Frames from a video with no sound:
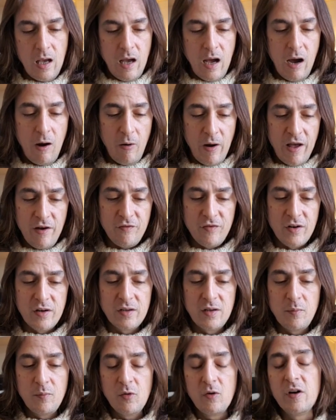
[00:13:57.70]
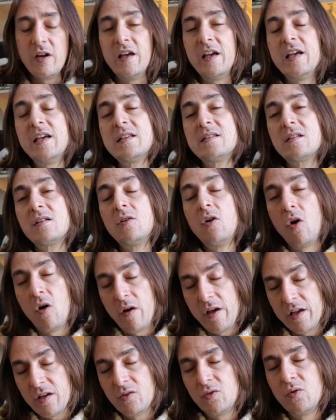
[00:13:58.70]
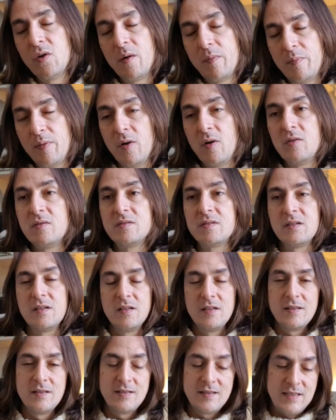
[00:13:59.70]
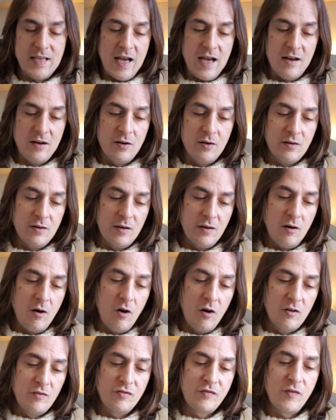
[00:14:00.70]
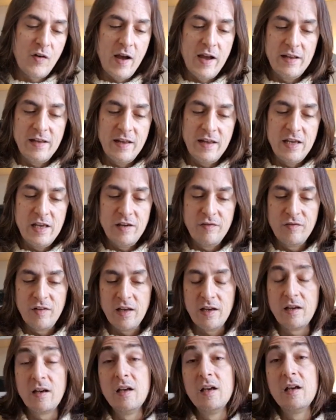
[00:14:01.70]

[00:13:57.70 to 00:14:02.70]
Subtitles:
However, the moon is going to oppose Saturn on Friday evening.